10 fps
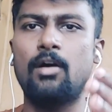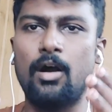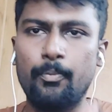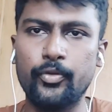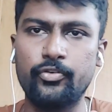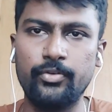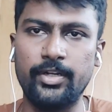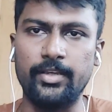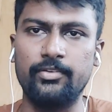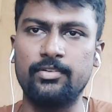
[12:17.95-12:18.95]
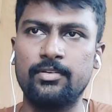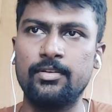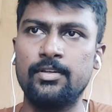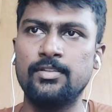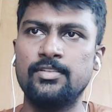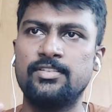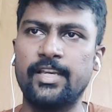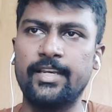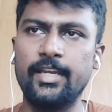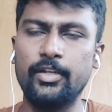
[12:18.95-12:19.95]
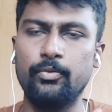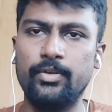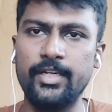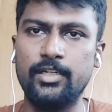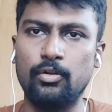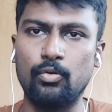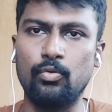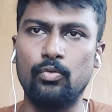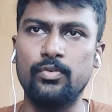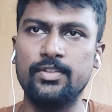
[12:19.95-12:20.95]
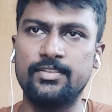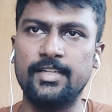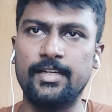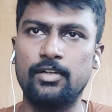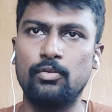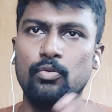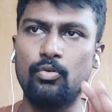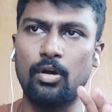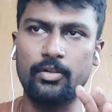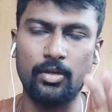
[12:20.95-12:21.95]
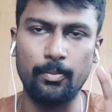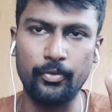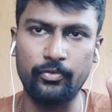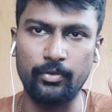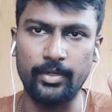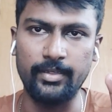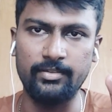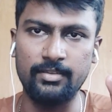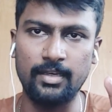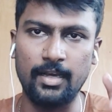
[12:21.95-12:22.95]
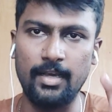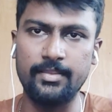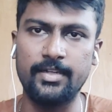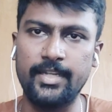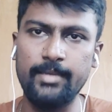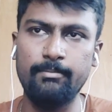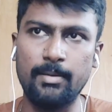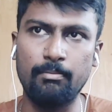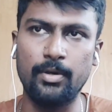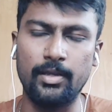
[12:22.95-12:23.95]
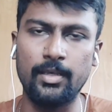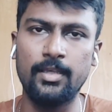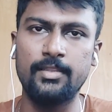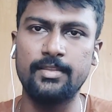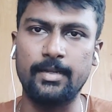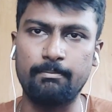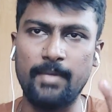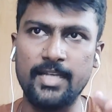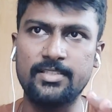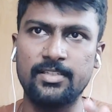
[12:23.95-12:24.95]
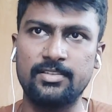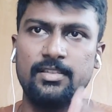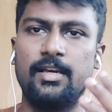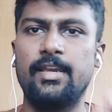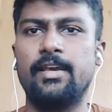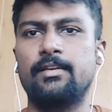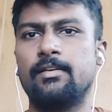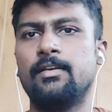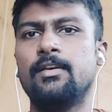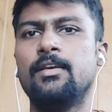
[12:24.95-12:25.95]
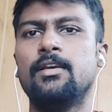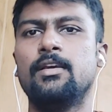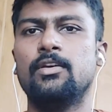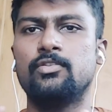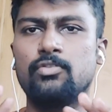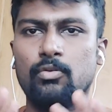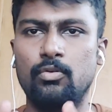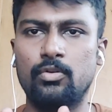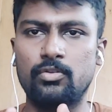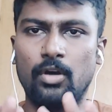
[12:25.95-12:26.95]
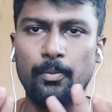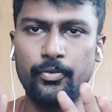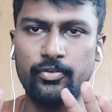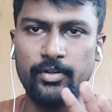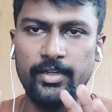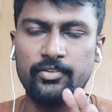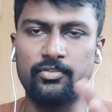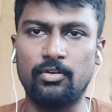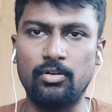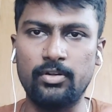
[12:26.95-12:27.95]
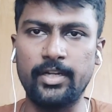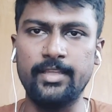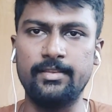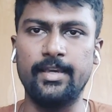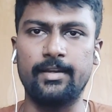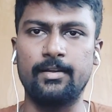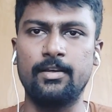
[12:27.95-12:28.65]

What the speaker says: Opportunities. Second you need to know is that to look on the opportunities and the team member that matches the air. So the opportunities is already there.